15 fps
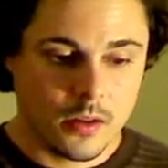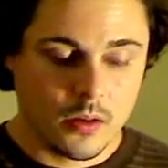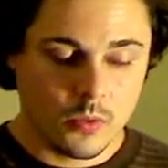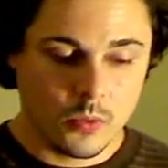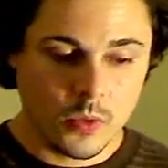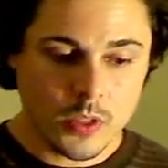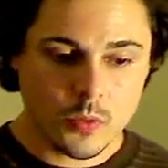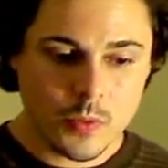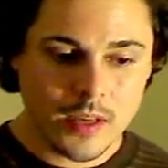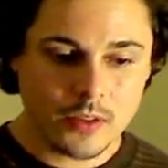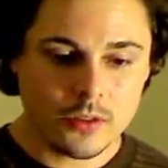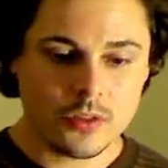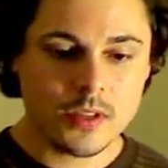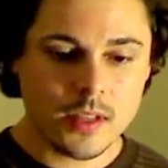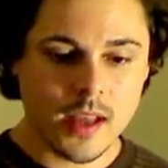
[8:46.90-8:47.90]
once we
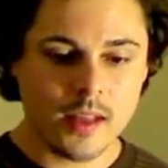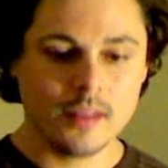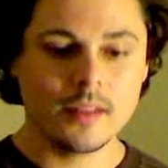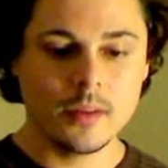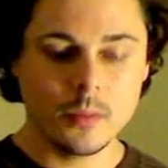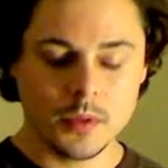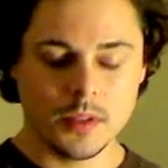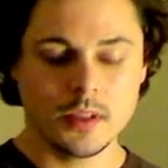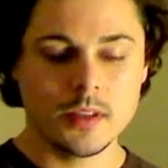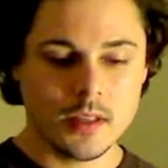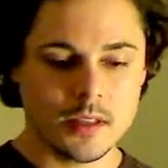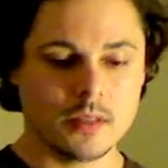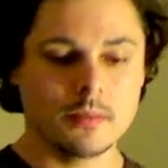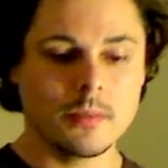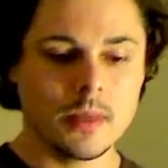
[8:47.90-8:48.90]
understand what the
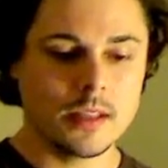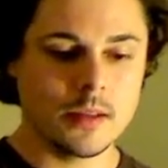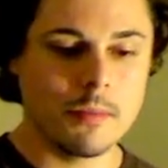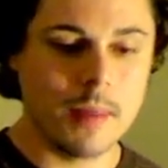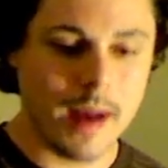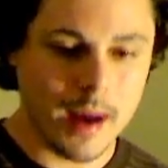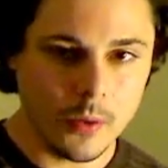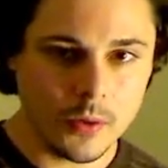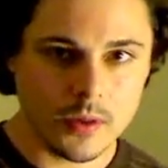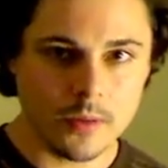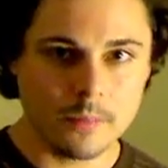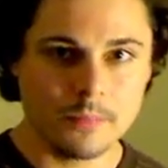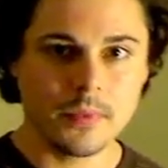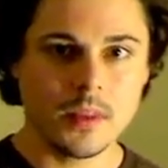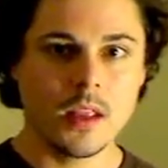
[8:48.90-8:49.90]
system is about
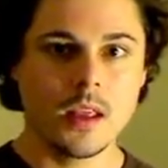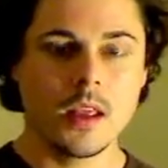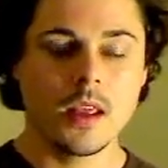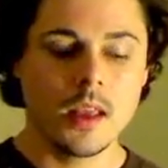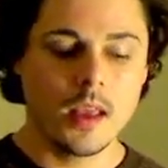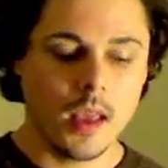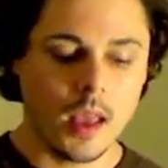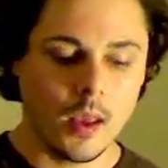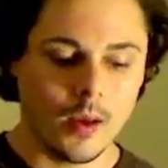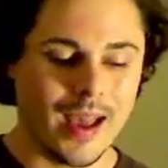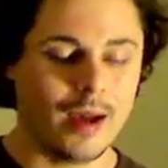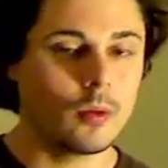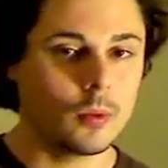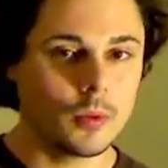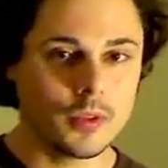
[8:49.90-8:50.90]
and
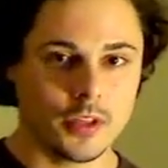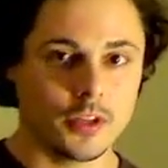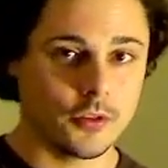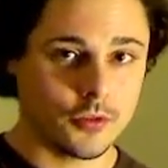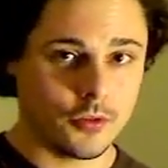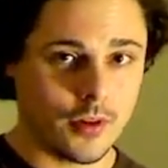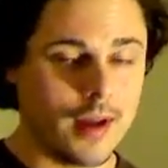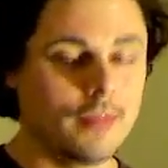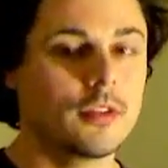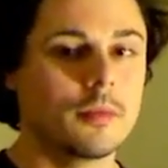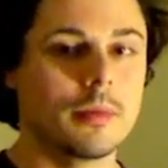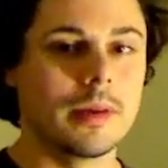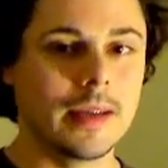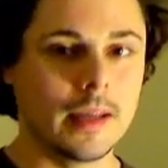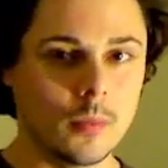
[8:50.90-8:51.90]
how it was contrived to
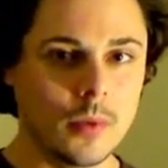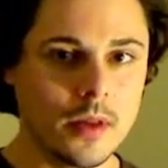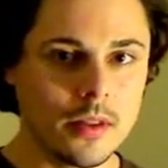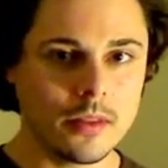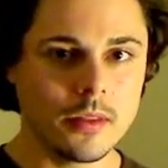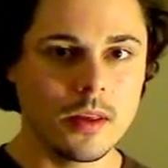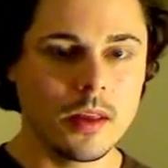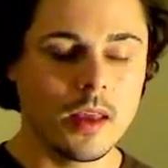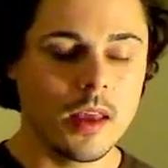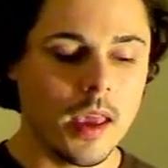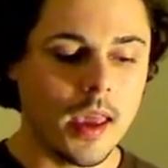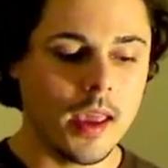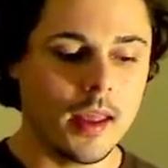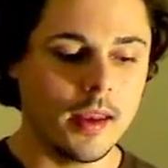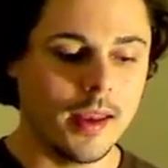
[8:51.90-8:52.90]
begin with
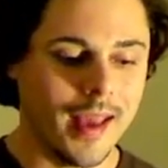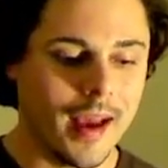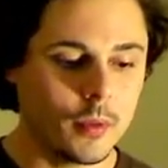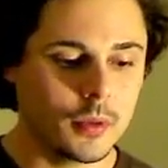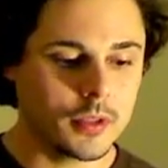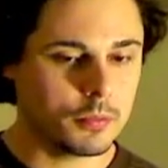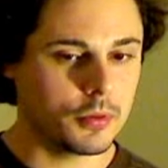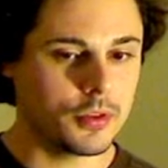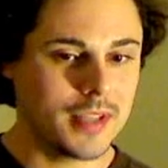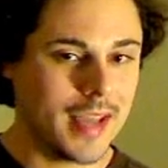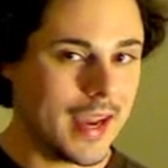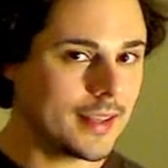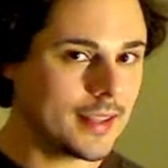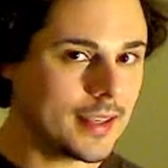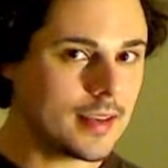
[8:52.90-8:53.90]
and how it's
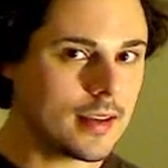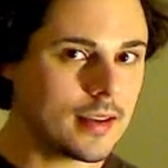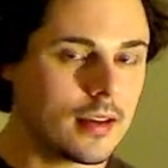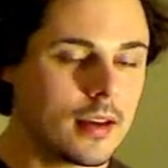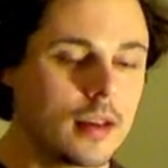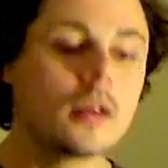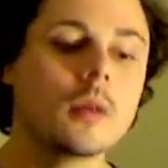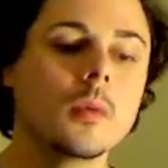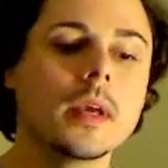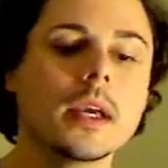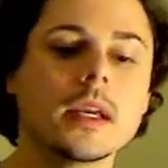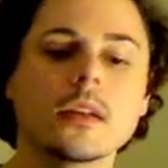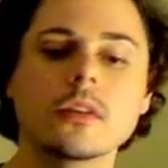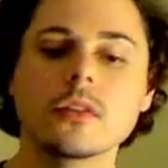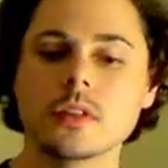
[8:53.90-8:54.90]
protected, we
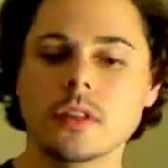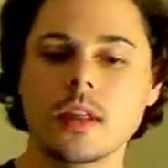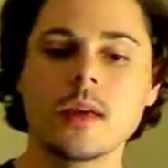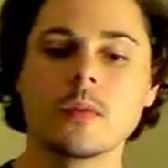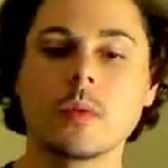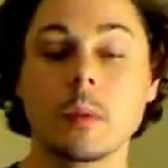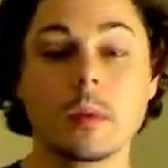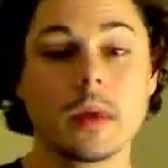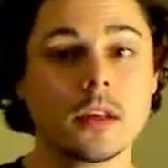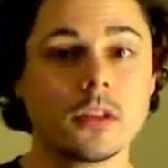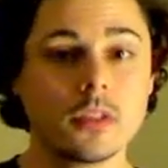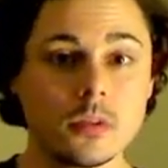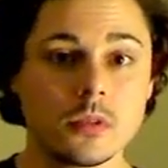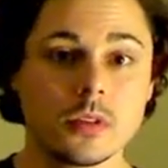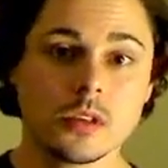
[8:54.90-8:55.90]
can understand what we can
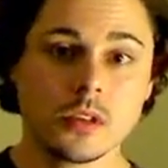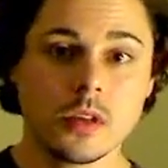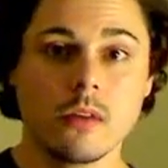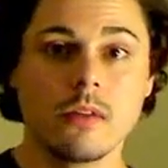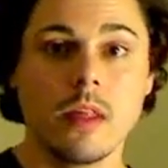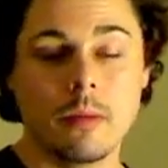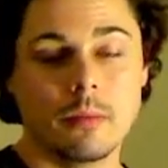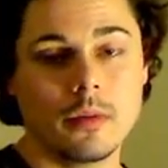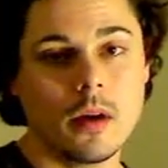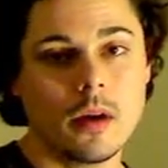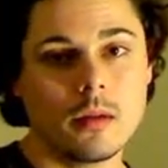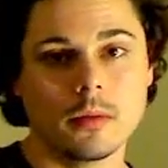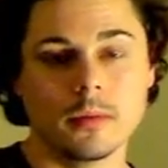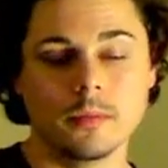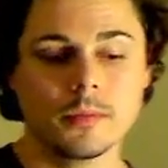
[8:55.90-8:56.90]
do to solve that
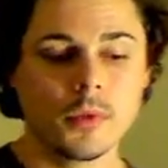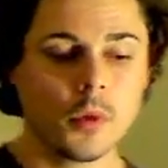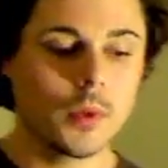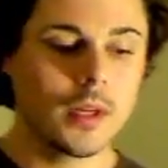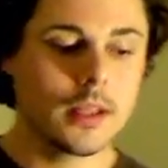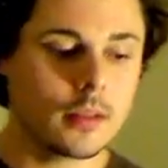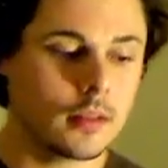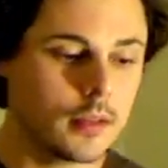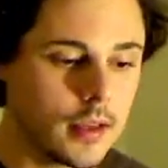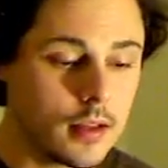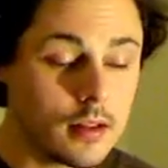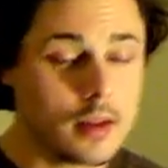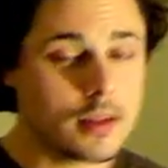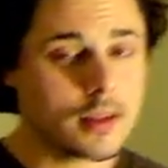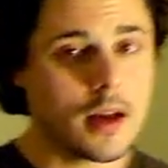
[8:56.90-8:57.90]
problem. We need to
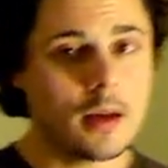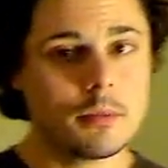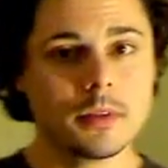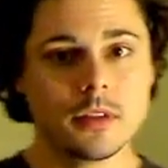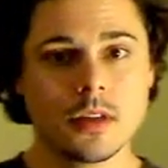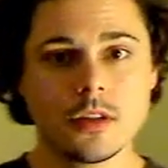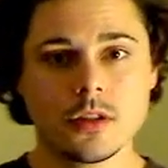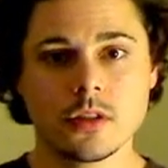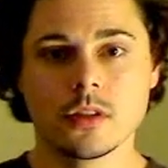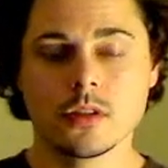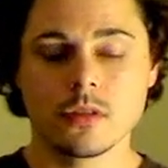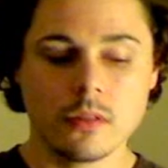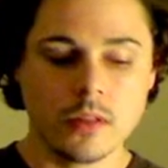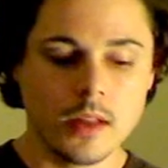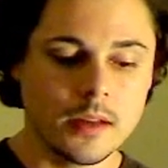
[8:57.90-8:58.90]
legalize competition
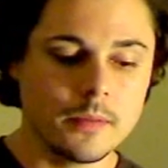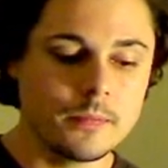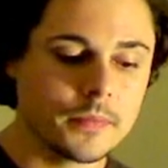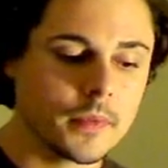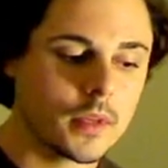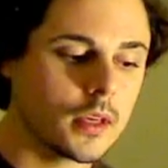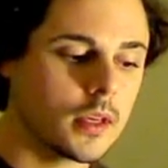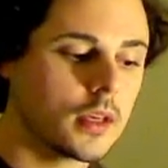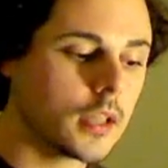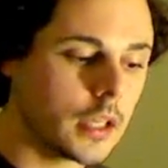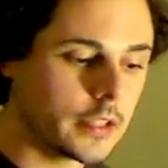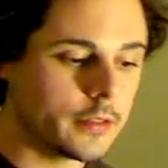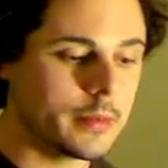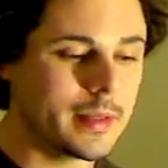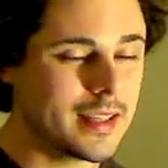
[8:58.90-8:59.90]
so that
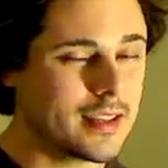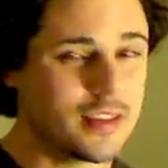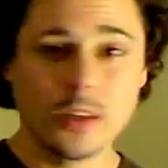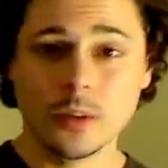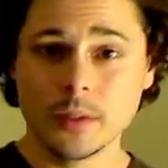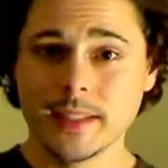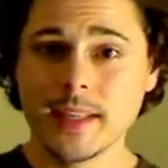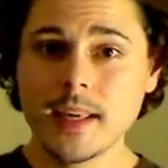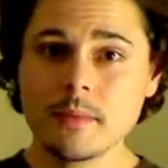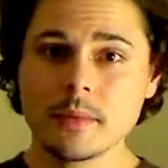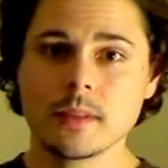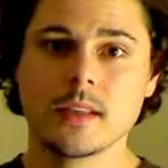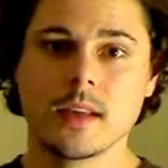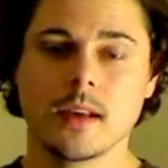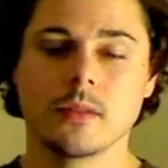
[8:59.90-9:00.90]
government isn't the only game
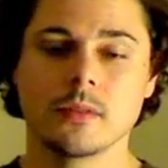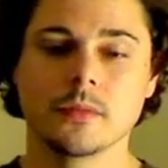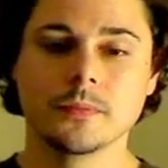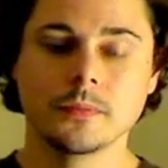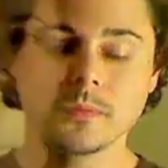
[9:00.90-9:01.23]
in town.